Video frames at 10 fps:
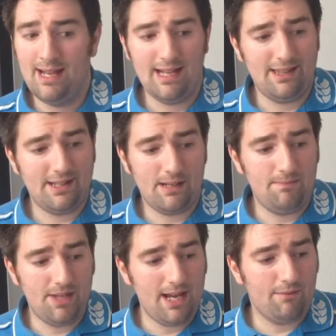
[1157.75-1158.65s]
And
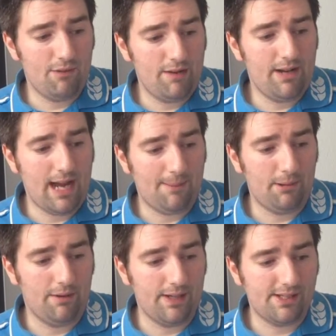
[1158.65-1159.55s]
yeah, I'm really
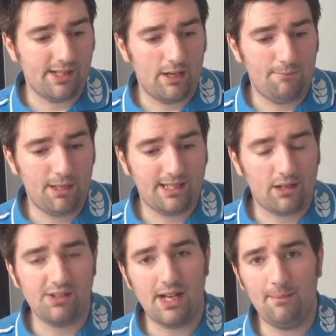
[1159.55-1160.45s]
happy with it. So please
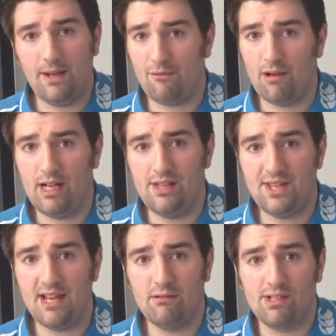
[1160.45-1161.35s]
contact me for any
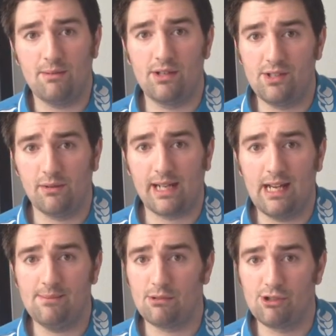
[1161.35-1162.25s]
deals that you want to do on
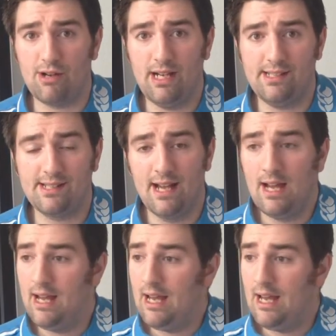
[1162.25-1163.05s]
games or trades.